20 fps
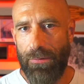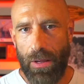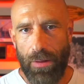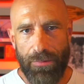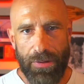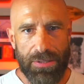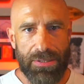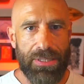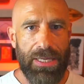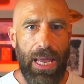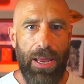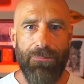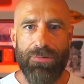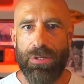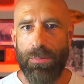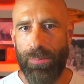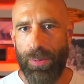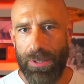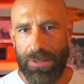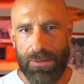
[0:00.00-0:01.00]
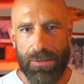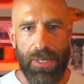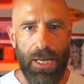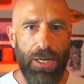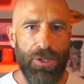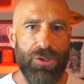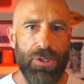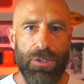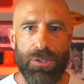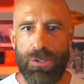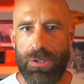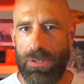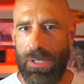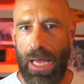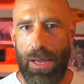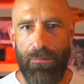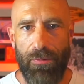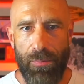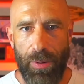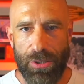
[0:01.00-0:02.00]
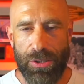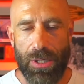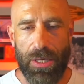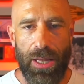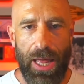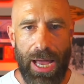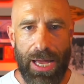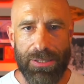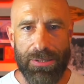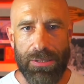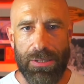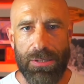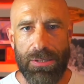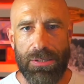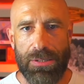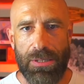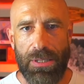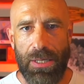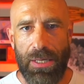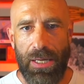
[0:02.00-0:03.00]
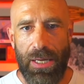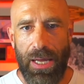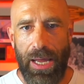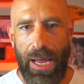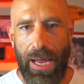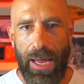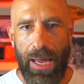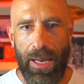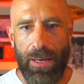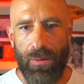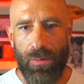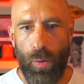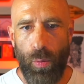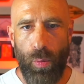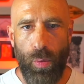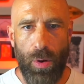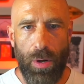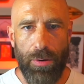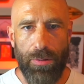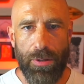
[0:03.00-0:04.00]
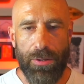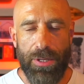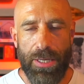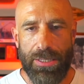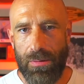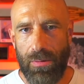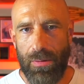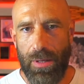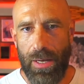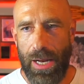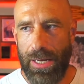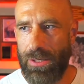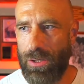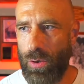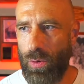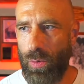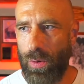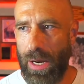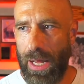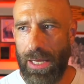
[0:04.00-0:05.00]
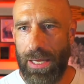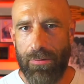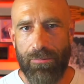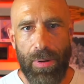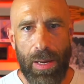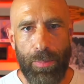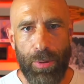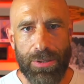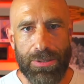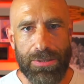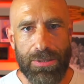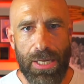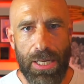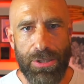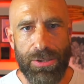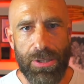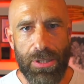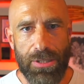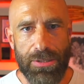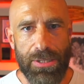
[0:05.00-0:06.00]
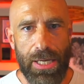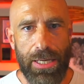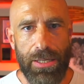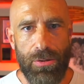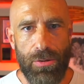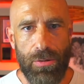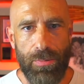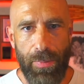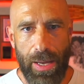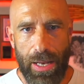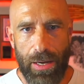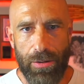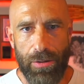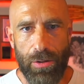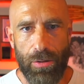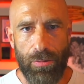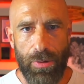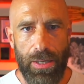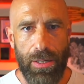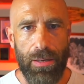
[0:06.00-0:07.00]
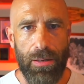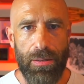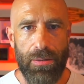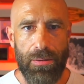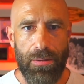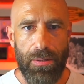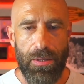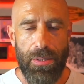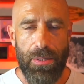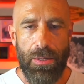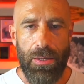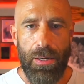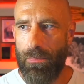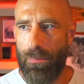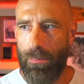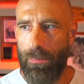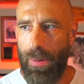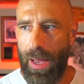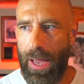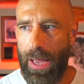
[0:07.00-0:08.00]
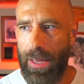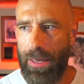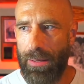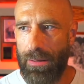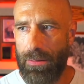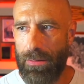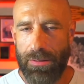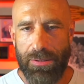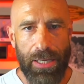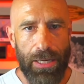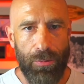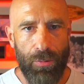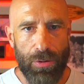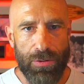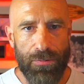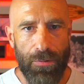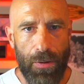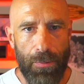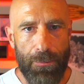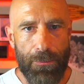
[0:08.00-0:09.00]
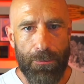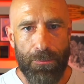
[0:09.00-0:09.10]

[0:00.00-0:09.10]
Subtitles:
of us gave some presentations, gave a bunch of classes. And one of the things that I do when I give my presentation is I do Man in the Arena by Teddy Roosevelt.